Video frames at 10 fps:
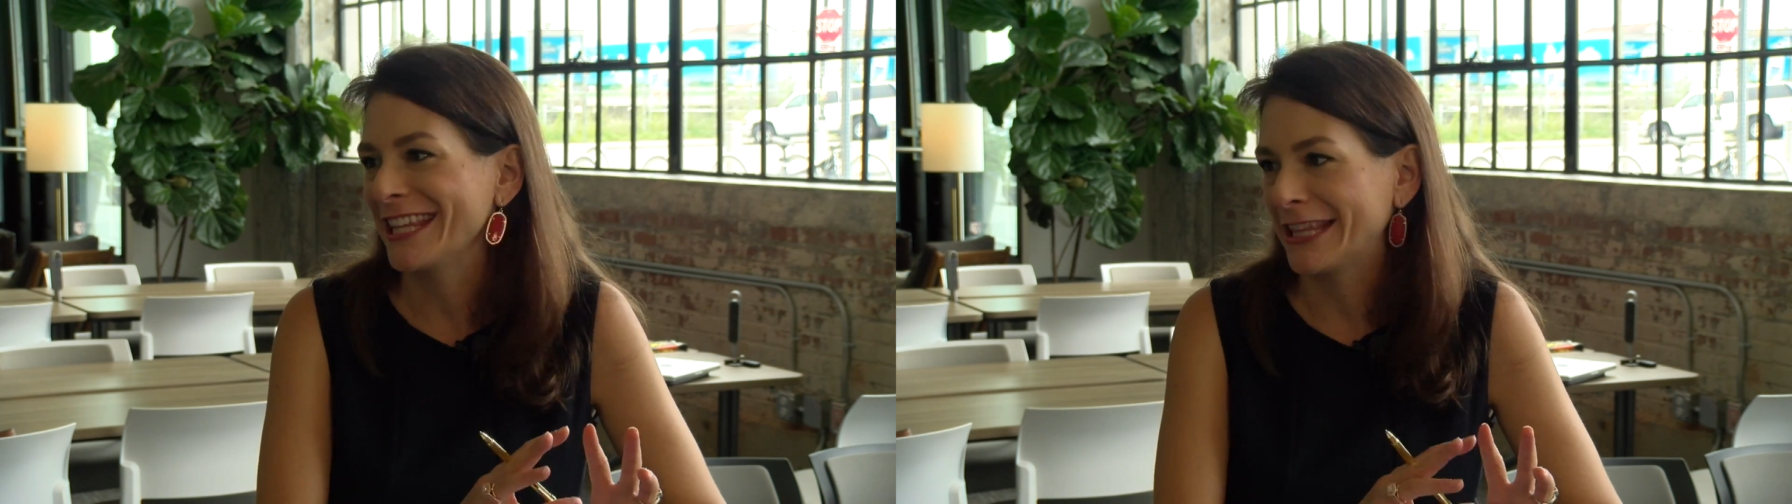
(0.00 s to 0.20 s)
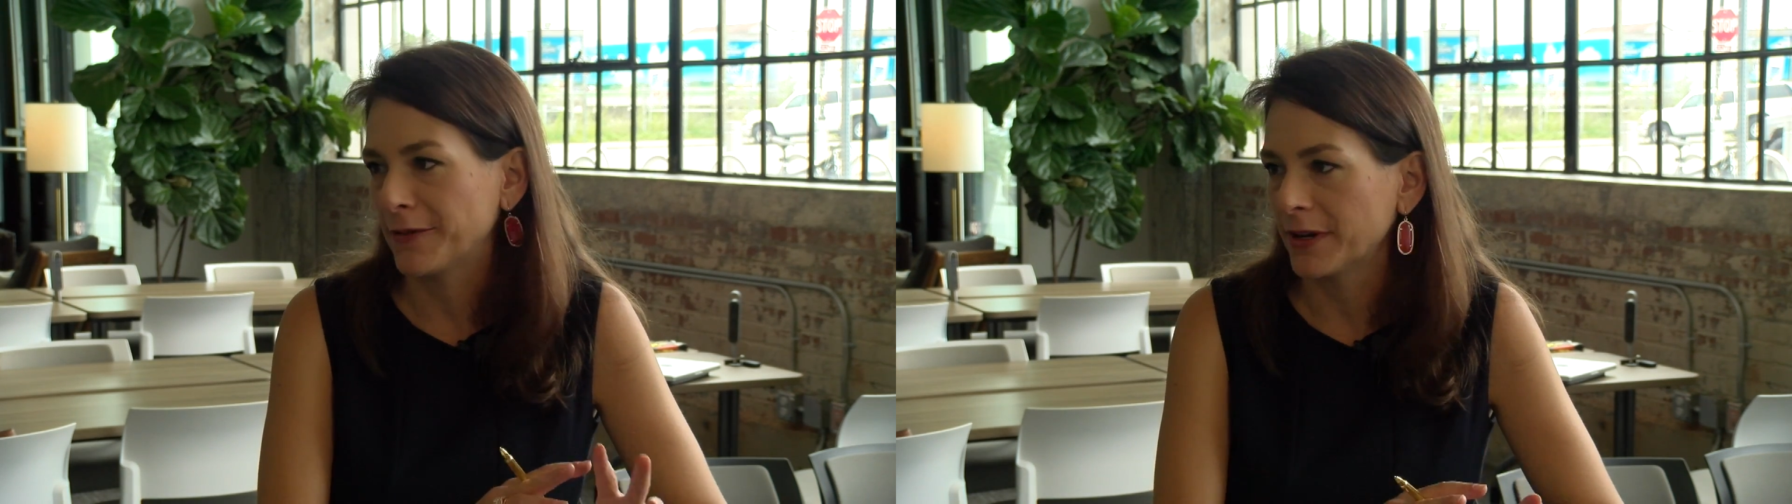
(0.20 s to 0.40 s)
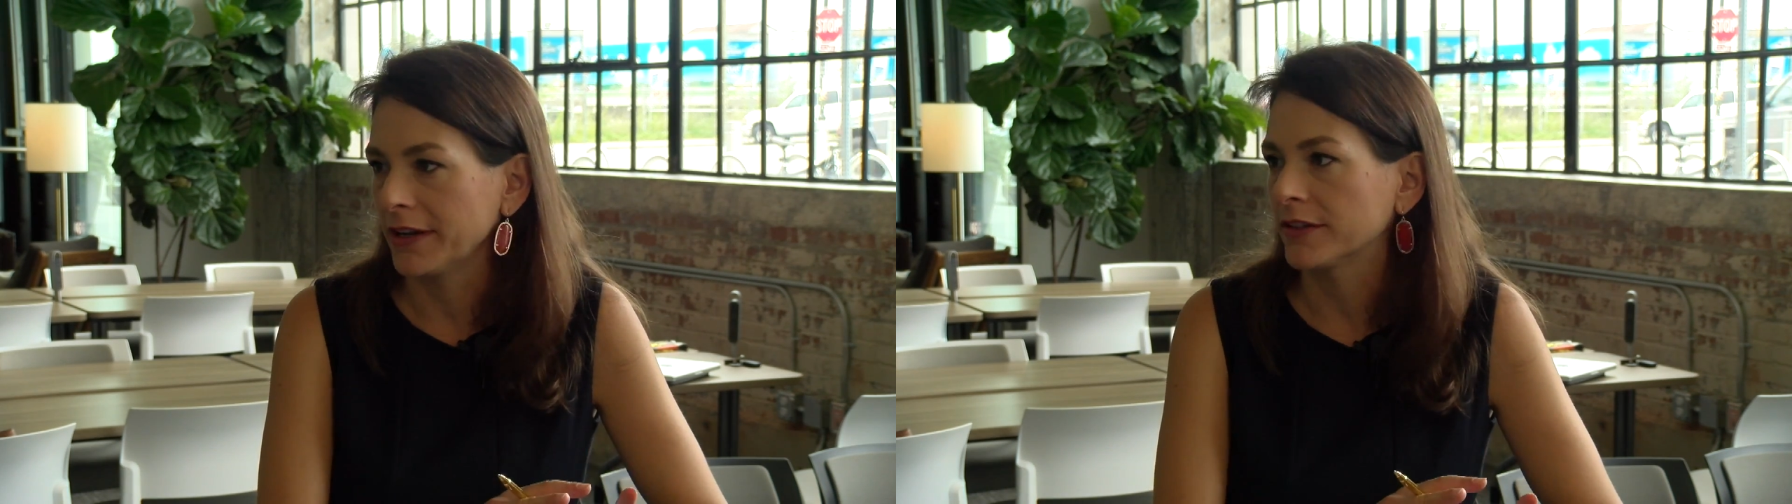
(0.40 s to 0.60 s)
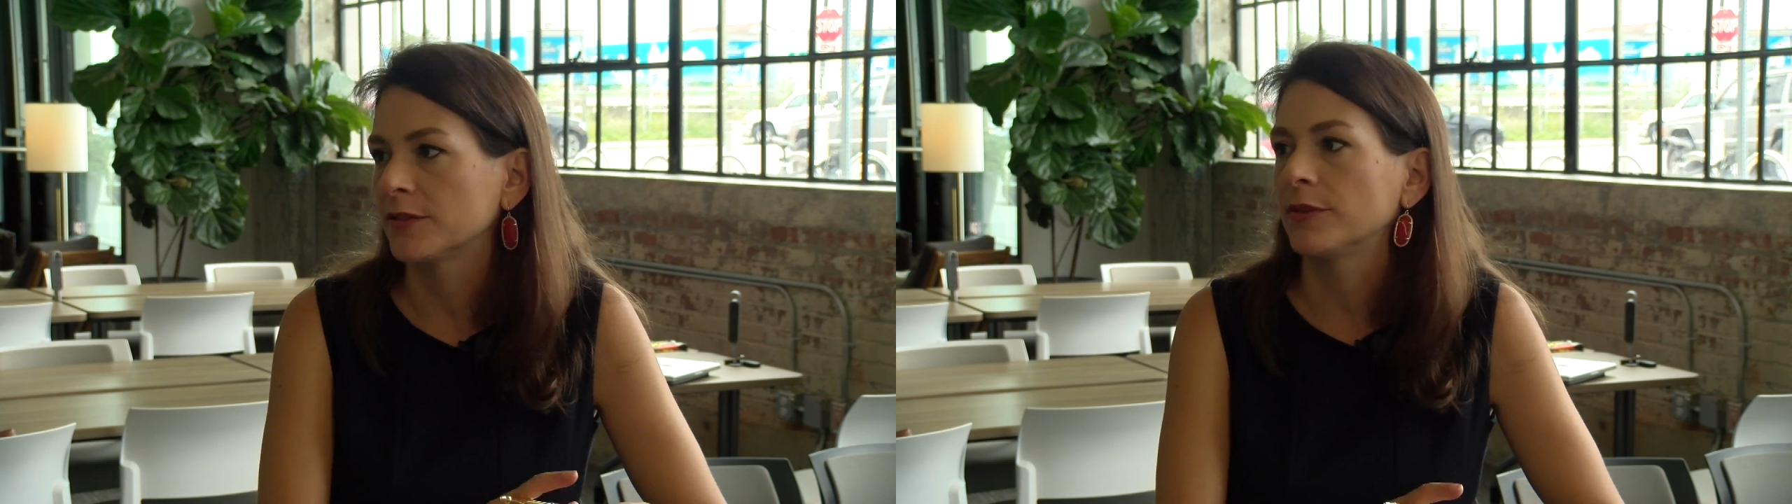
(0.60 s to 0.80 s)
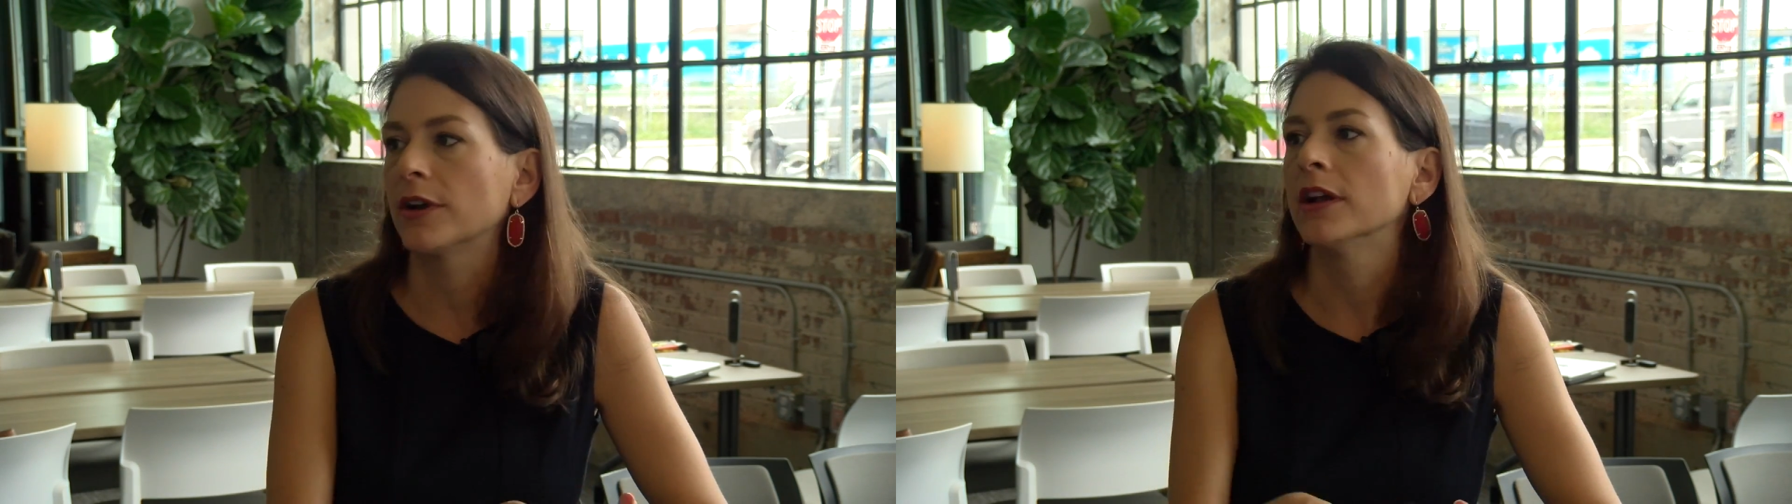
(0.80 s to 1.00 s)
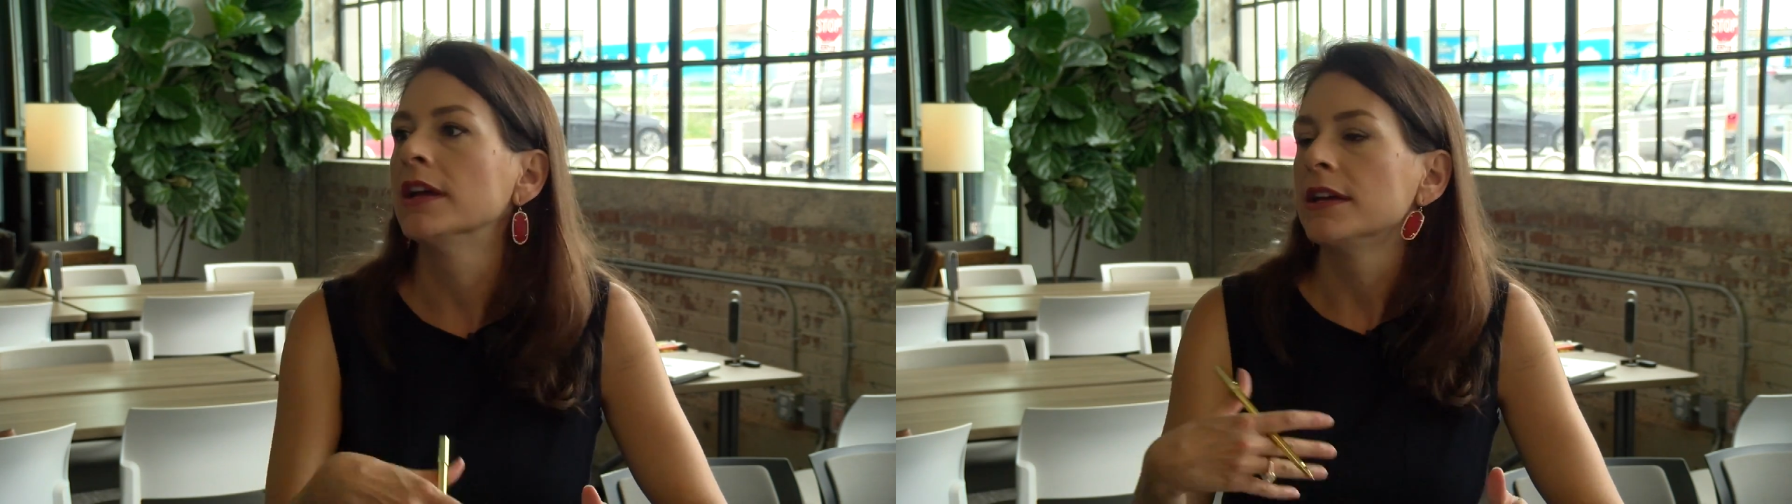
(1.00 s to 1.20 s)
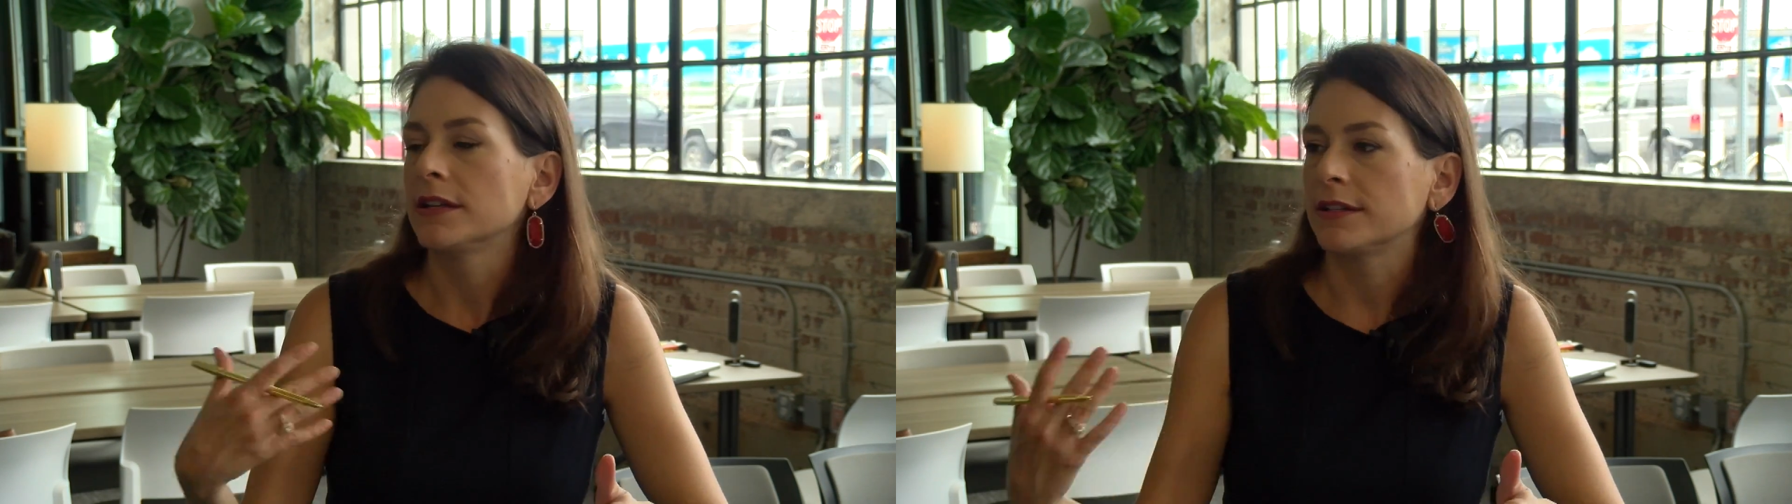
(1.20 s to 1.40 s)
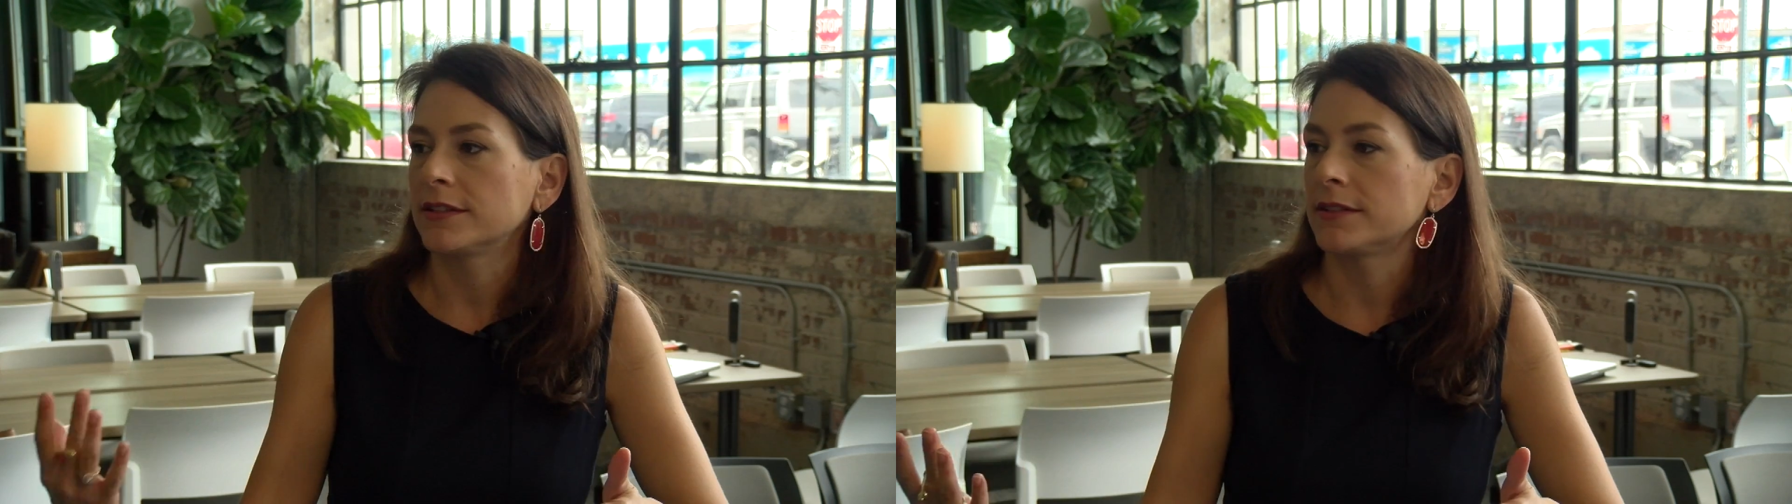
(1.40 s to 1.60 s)
that they want to explore
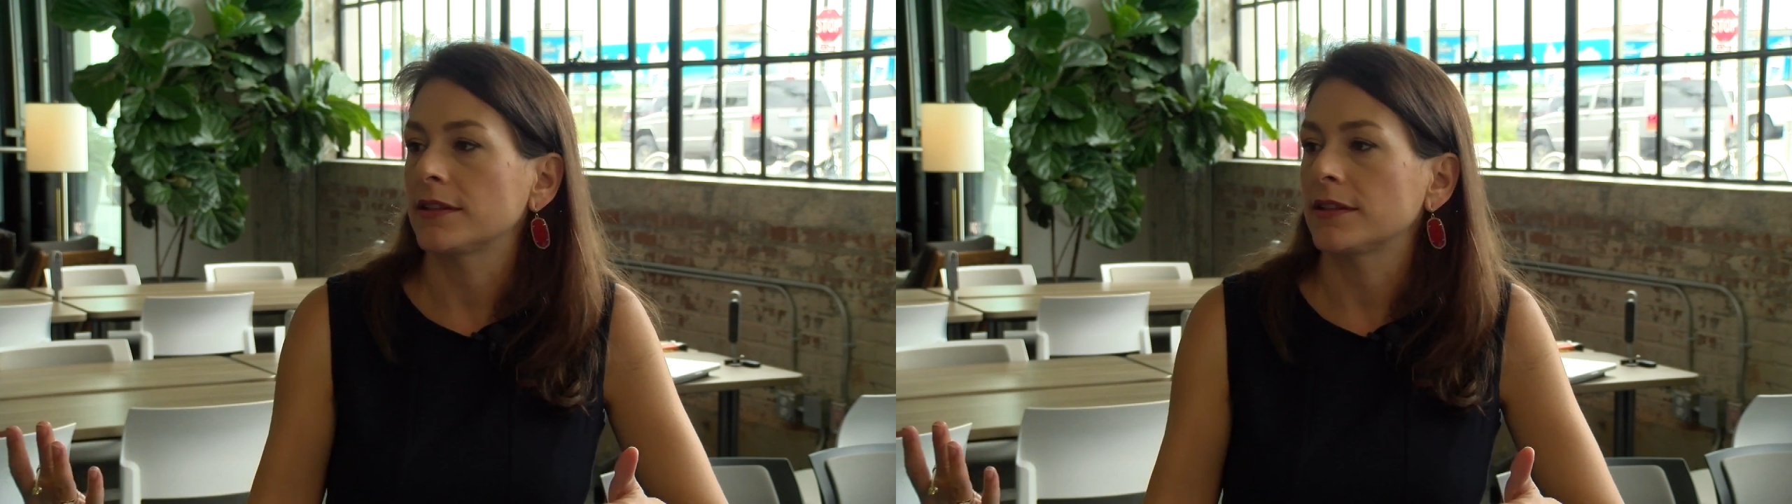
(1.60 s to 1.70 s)
to